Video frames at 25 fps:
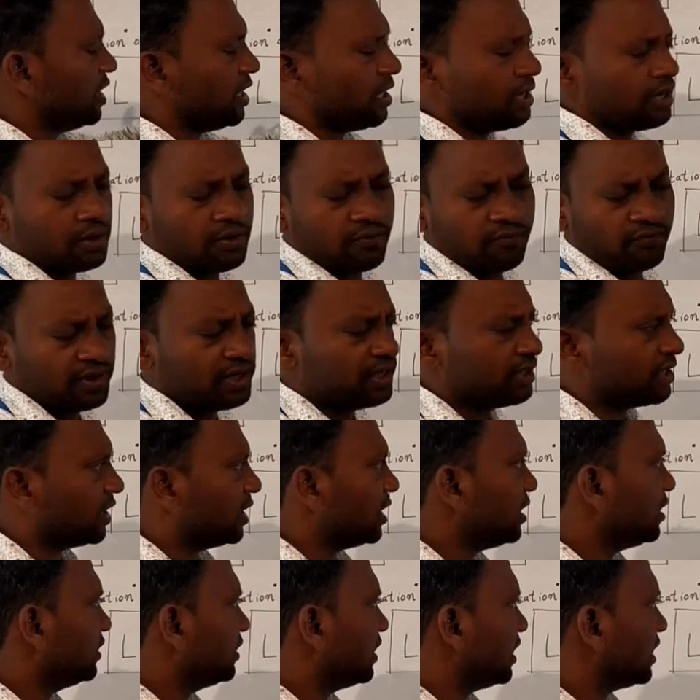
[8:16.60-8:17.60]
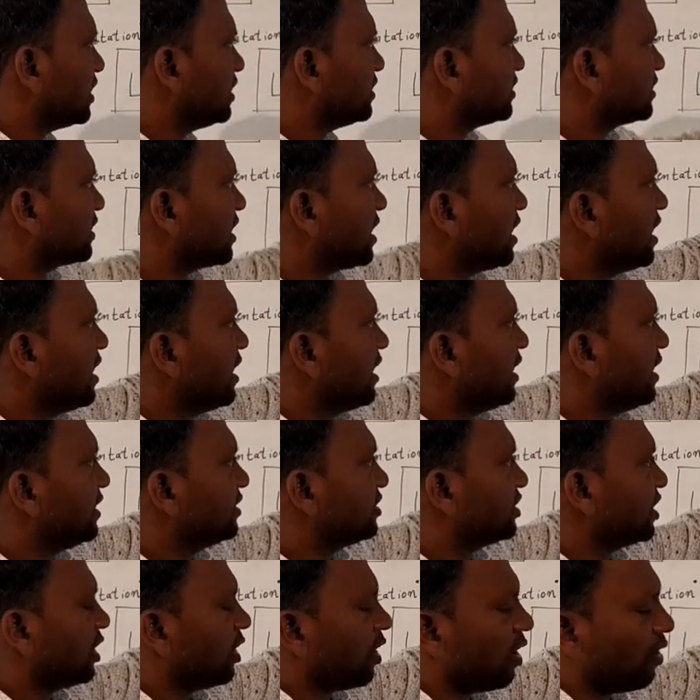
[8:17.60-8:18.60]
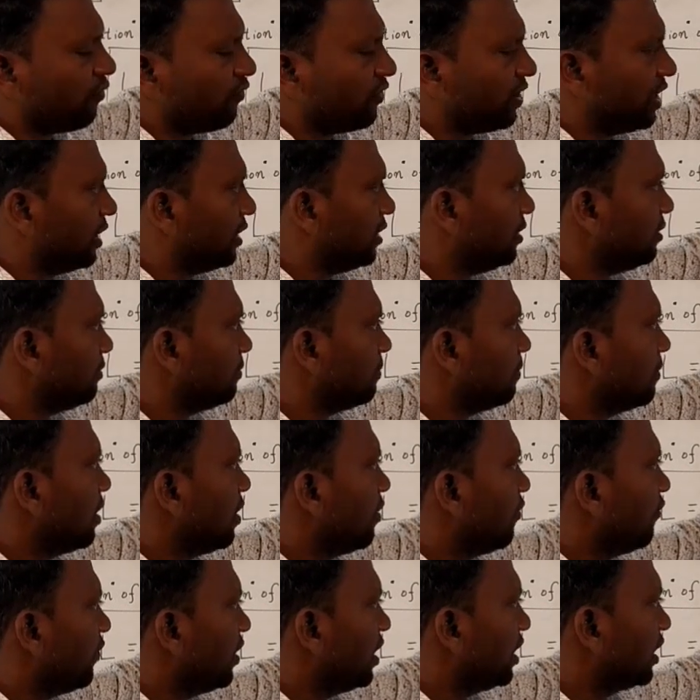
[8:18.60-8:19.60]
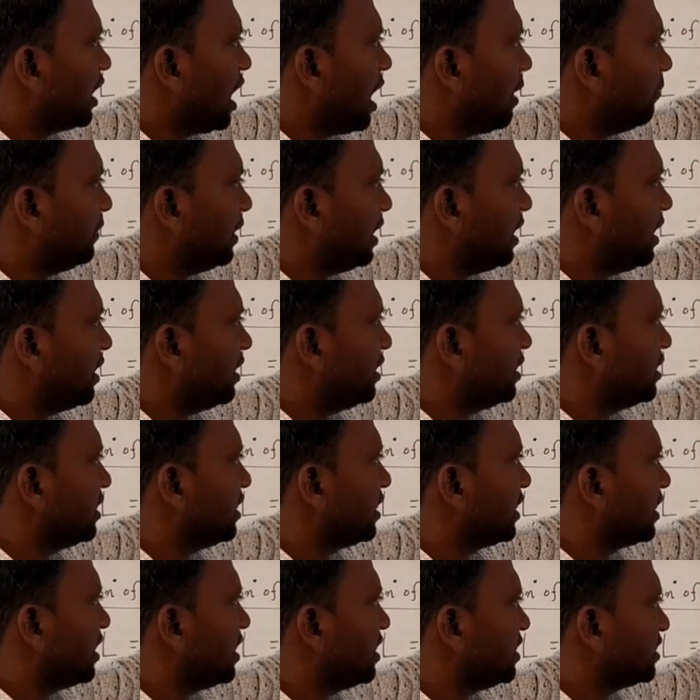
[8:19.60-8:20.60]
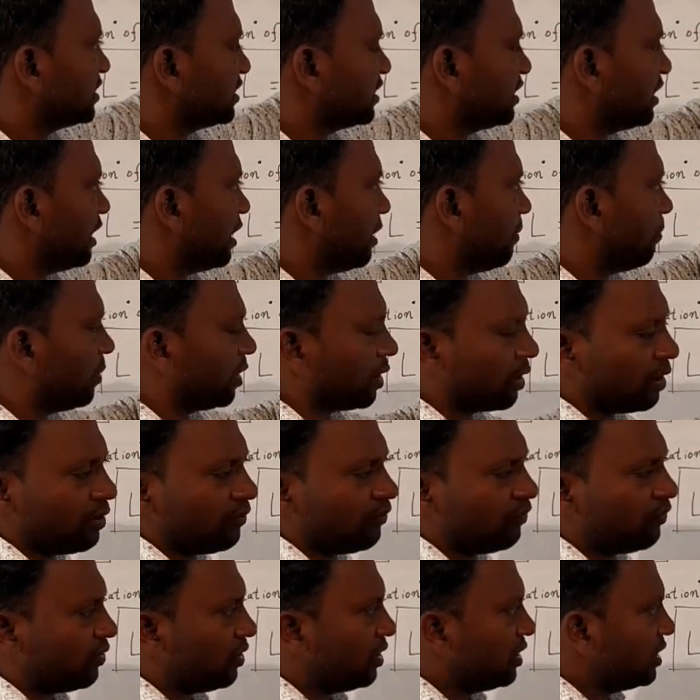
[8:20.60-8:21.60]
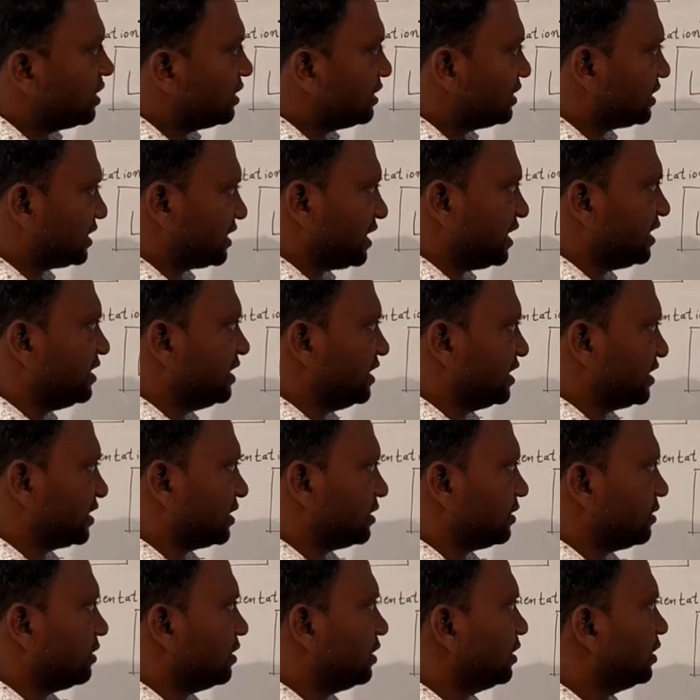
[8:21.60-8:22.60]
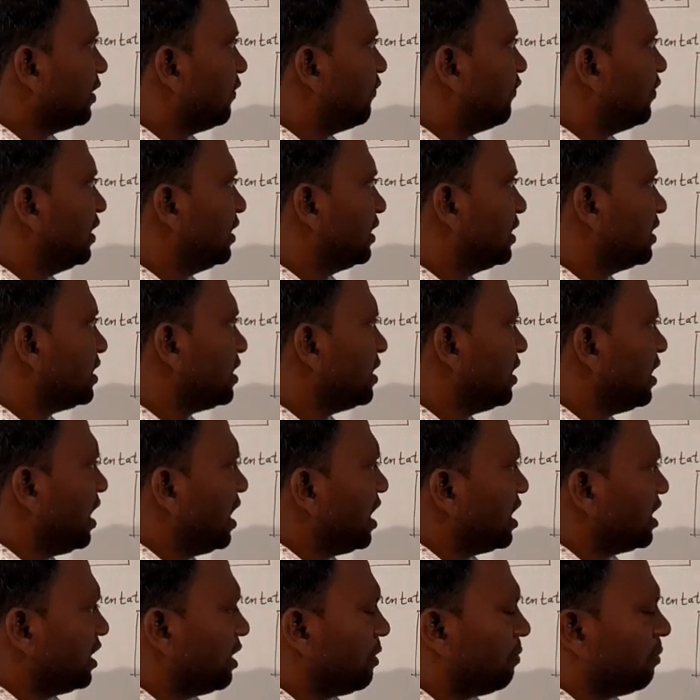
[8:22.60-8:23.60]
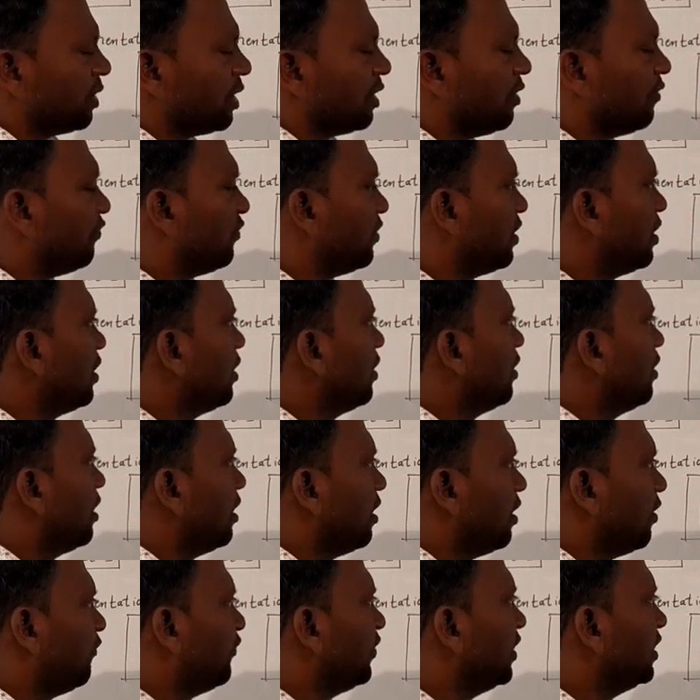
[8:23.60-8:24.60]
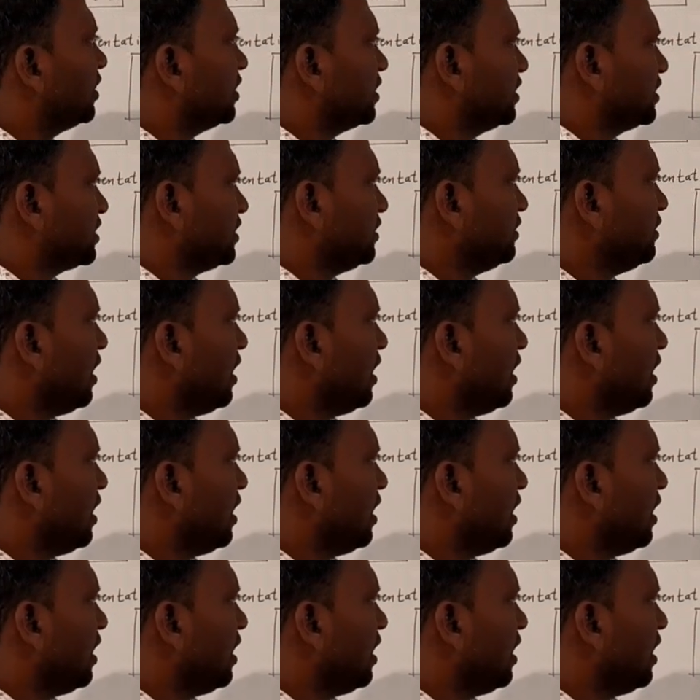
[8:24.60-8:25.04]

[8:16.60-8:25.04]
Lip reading: third one output is connected as the input for the fourth one, like that, and so on. Finally, so we will implement a last